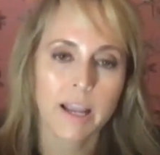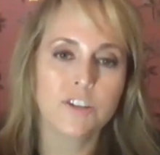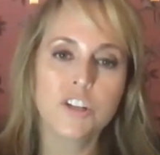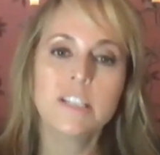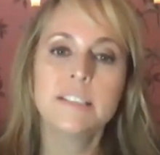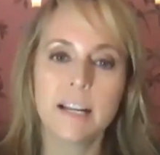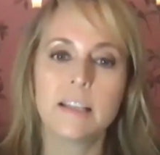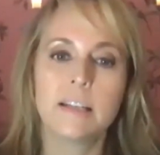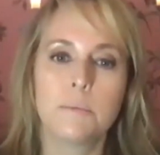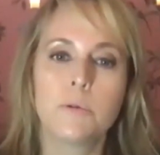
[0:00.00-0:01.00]
And she said the
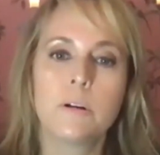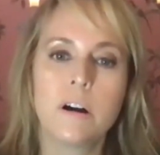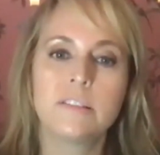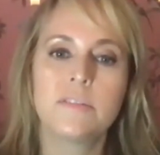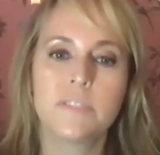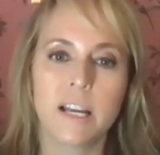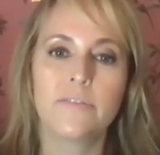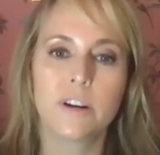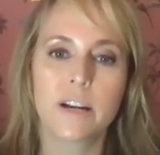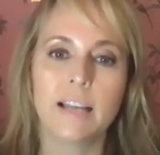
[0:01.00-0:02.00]
number one cause of death
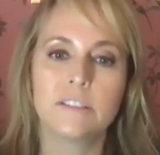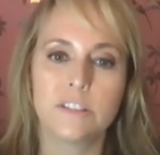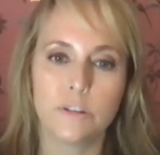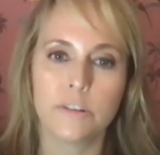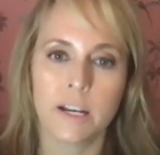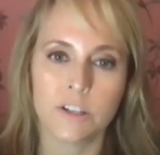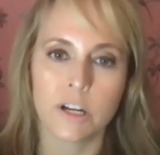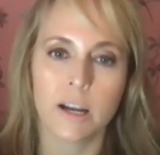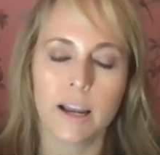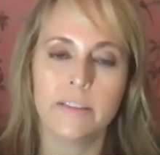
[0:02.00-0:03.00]
for cats is
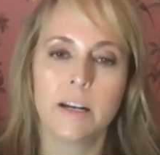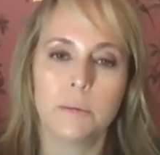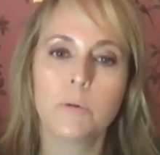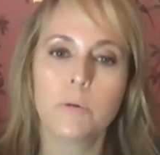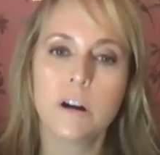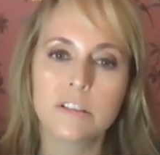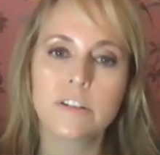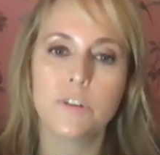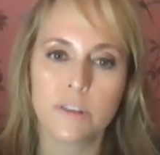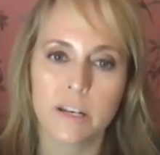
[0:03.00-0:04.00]
euthanasia. And the number one cause
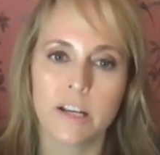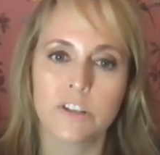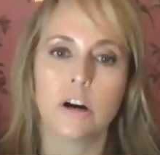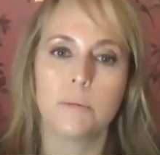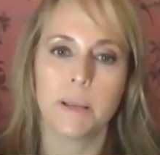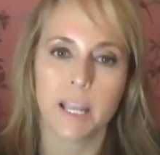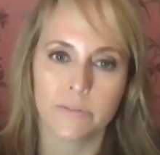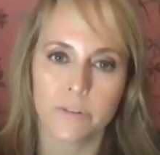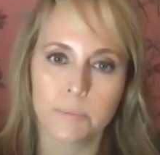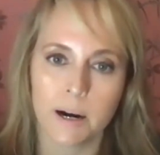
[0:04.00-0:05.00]
of euthanasia are
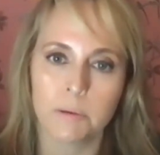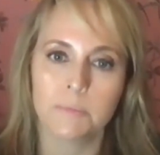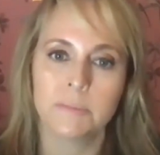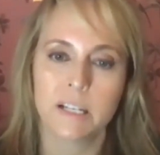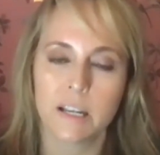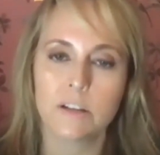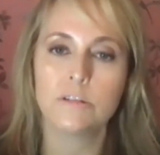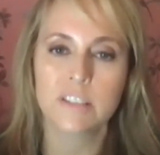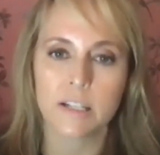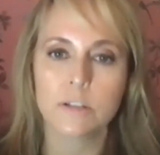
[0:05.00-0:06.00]
behavior problems that get you
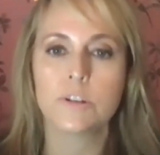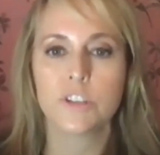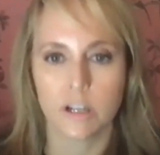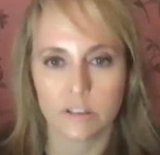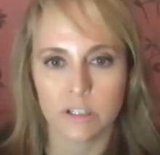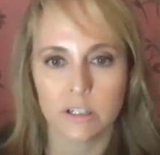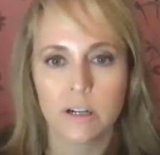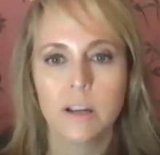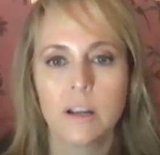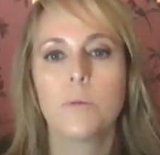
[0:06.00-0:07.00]
sent to a shelter
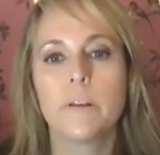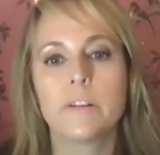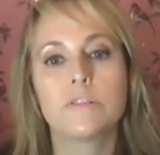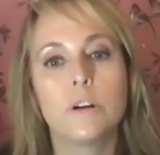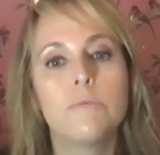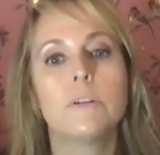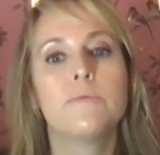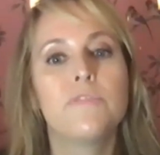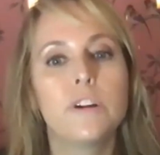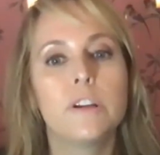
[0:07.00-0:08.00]
where there's no
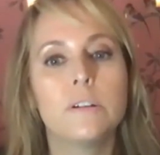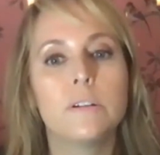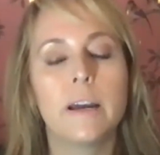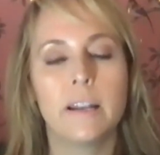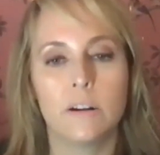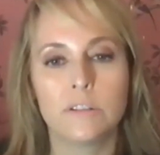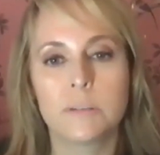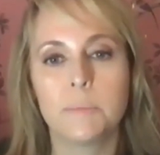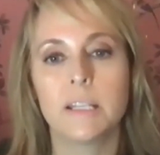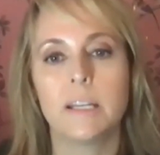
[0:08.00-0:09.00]
room for you. And
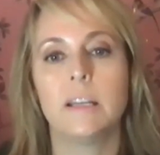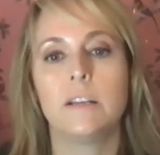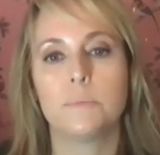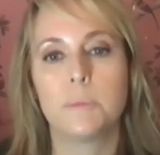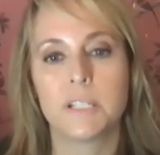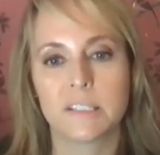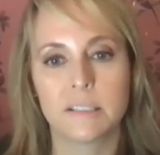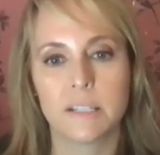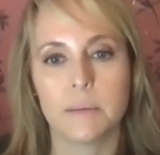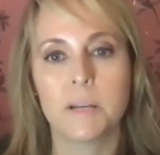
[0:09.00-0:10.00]
ultimately you're put to
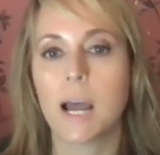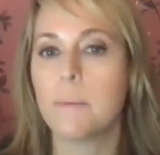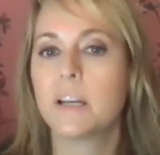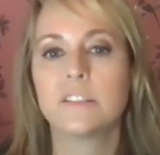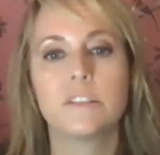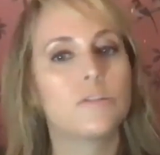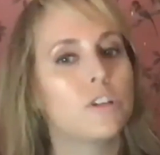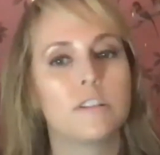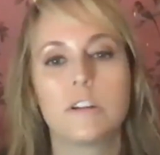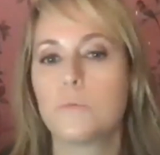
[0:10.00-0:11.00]
sleep, not because those
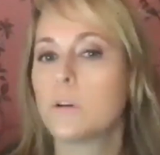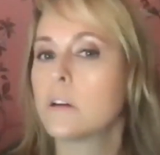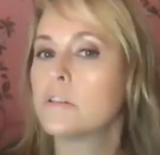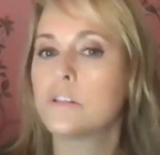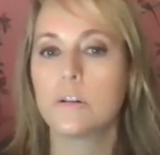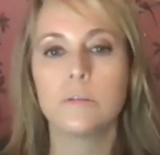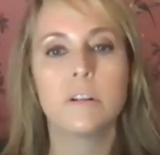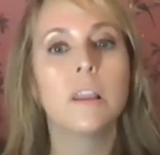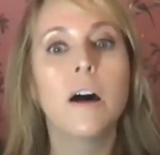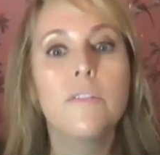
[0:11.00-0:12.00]
shelter workers don't
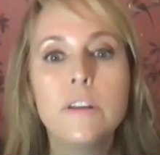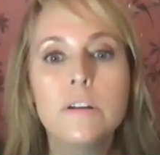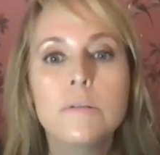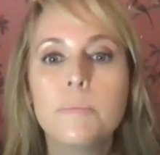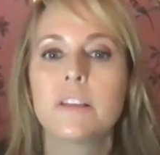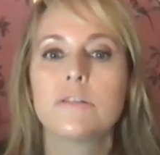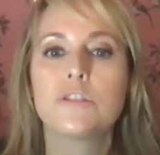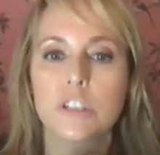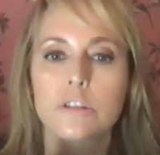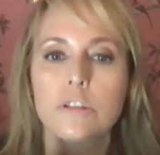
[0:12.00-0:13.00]
love you, but there's
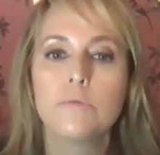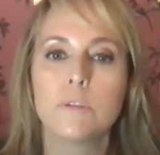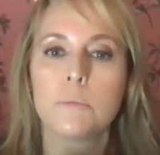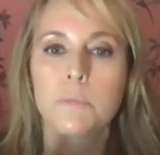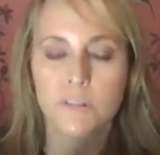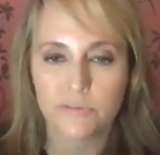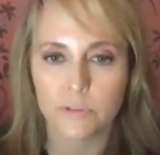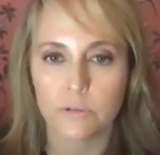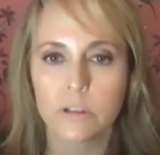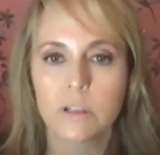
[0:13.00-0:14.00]
just no room, no
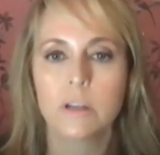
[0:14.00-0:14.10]
food.